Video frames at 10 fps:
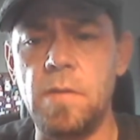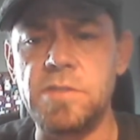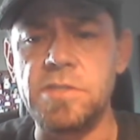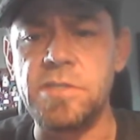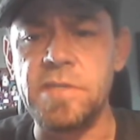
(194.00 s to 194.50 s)

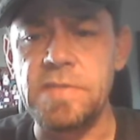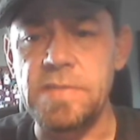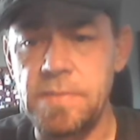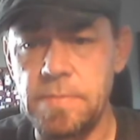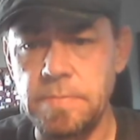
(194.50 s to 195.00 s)
just
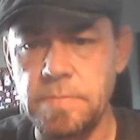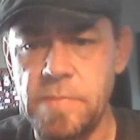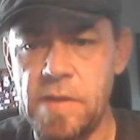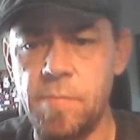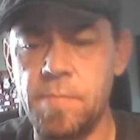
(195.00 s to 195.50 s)
Jesus,
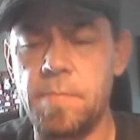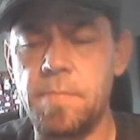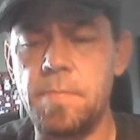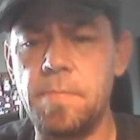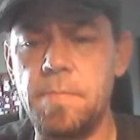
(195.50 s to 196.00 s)
Him,
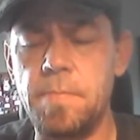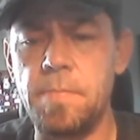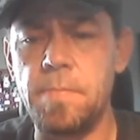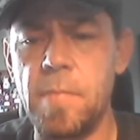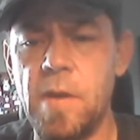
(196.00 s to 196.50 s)

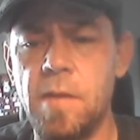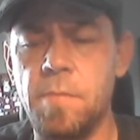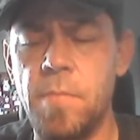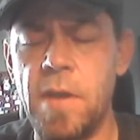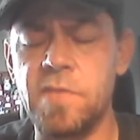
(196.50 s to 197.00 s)

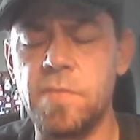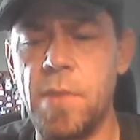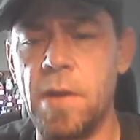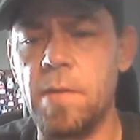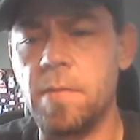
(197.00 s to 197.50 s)
me as a
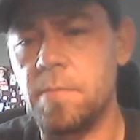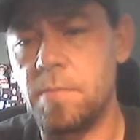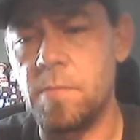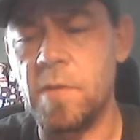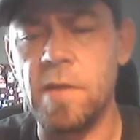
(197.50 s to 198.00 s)
parent,
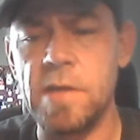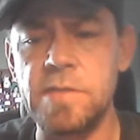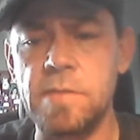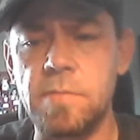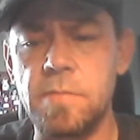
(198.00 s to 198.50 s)

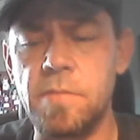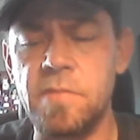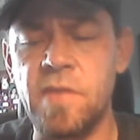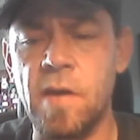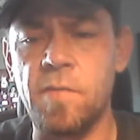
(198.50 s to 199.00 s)
realizing
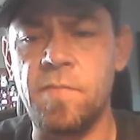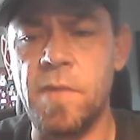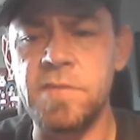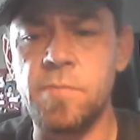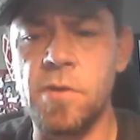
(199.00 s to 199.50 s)
the
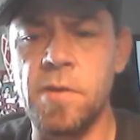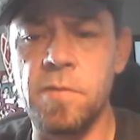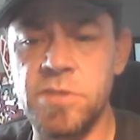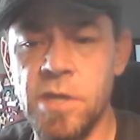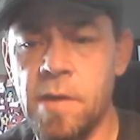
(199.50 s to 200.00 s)
sacrifice of putting
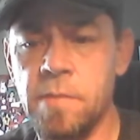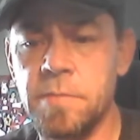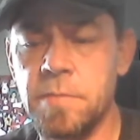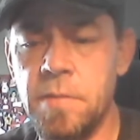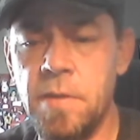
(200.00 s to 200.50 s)
your
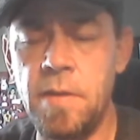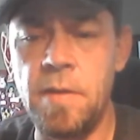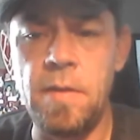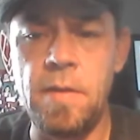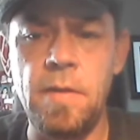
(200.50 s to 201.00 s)
child,
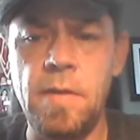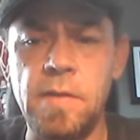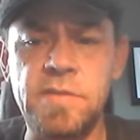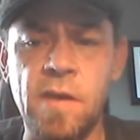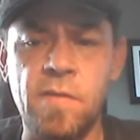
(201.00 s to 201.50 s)

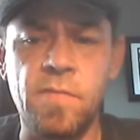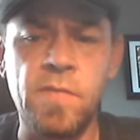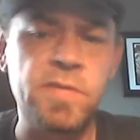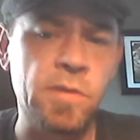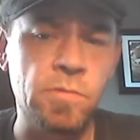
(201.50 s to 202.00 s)

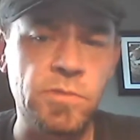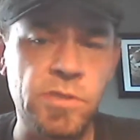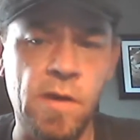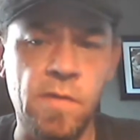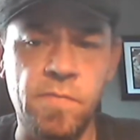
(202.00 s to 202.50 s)
sacrificing your own
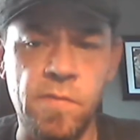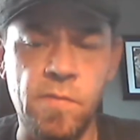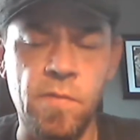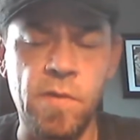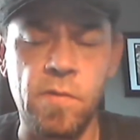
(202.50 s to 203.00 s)
child for
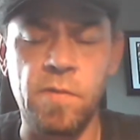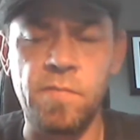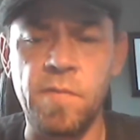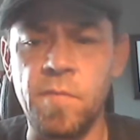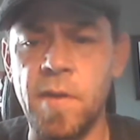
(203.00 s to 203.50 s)
the greater good
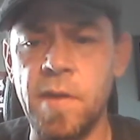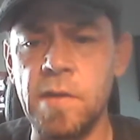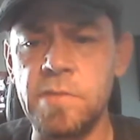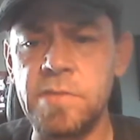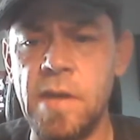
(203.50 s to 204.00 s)
of everybody
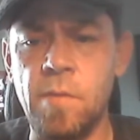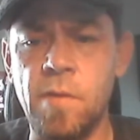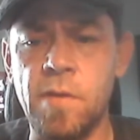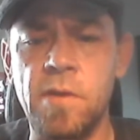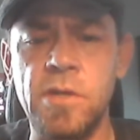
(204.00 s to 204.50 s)
else, and
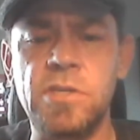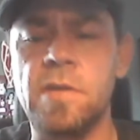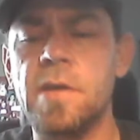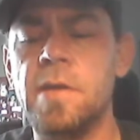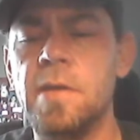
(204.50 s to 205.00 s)
how
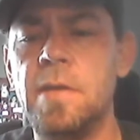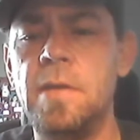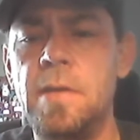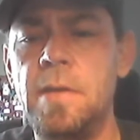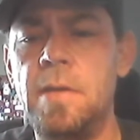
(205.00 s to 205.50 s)
unconditionally
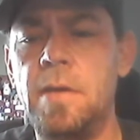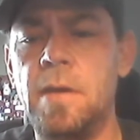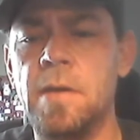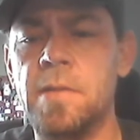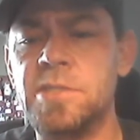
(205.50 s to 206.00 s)

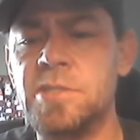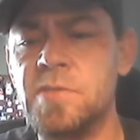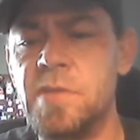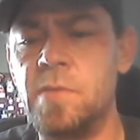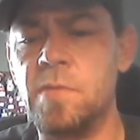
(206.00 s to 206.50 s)
that
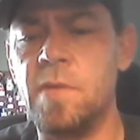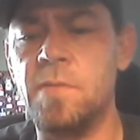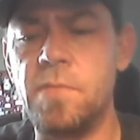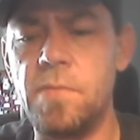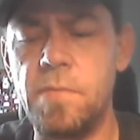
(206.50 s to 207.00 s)
shows that you
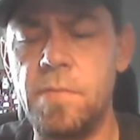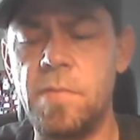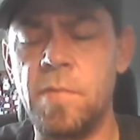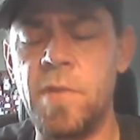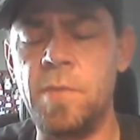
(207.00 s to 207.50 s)
love
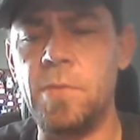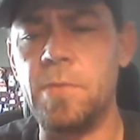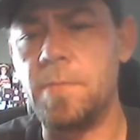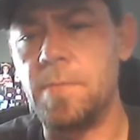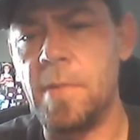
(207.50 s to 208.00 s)
your
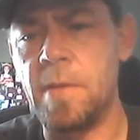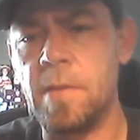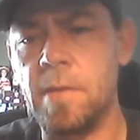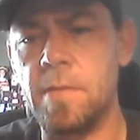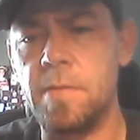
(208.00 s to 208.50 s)
people
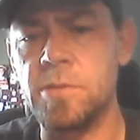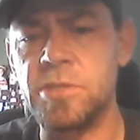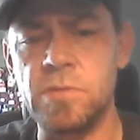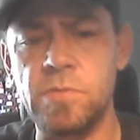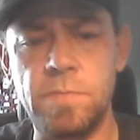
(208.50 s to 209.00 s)
and your
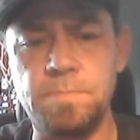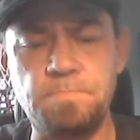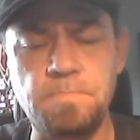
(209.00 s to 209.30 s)
children.